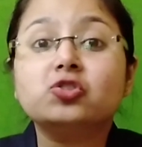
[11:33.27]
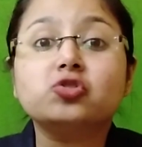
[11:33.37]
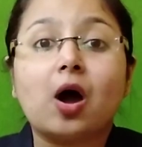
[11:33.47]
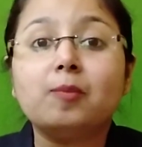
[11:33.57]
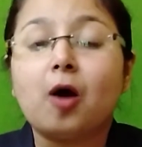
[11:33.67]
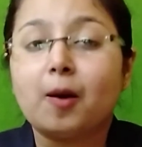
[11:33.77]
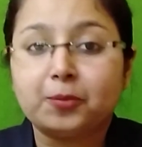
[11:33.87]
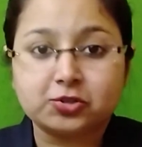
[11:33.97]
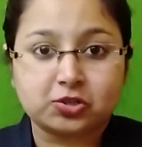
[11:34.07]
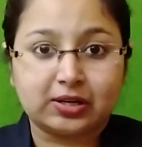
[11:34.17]
job
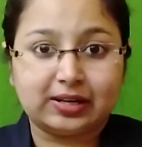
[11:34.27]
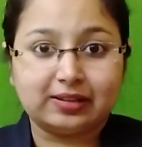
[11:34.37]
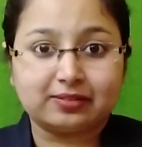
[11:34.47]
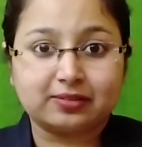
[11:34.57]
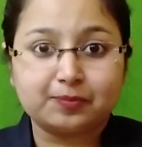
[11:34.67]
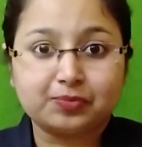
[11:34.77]
opportunities.